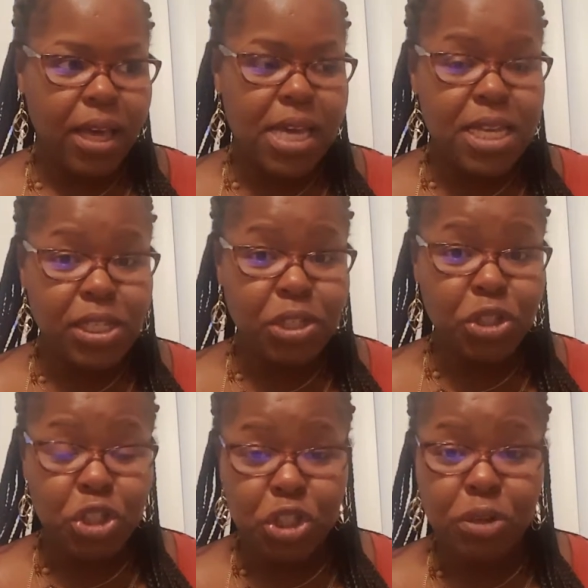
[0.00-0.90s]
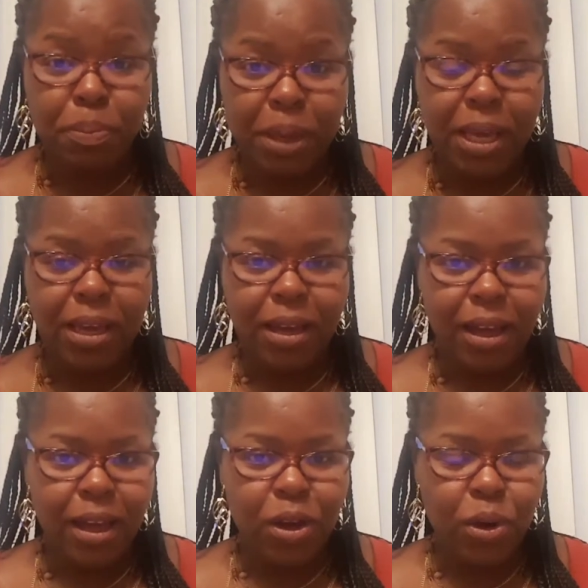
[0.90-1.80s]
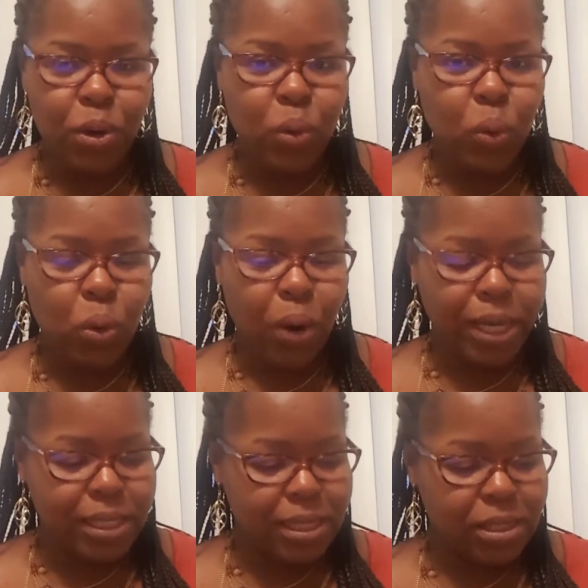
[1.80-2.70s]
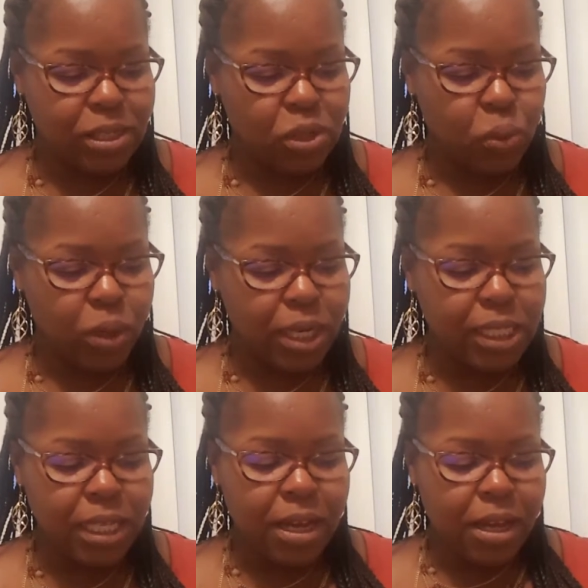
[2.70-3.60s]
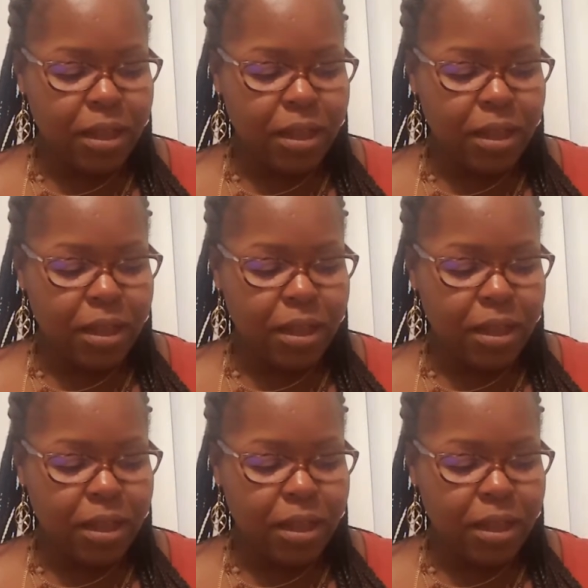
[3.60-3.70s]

is and should be, and, and, who Christ is to us.